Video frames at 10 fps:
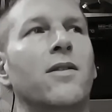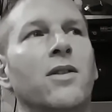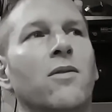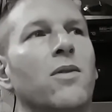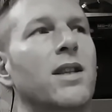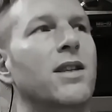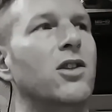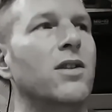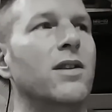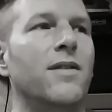you really
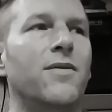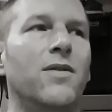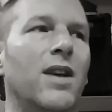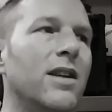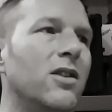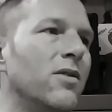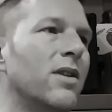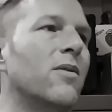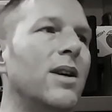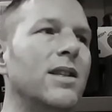should, if you've got a
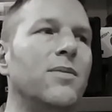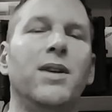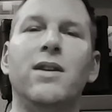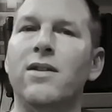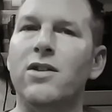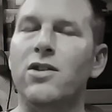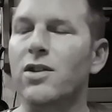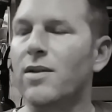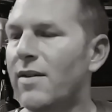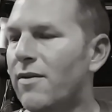200 watt speaker, you
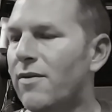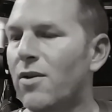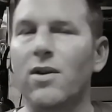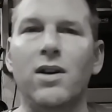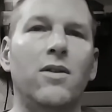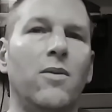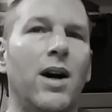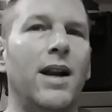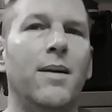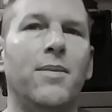should have a 400
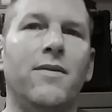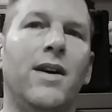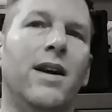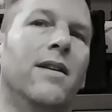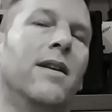watt amplifier.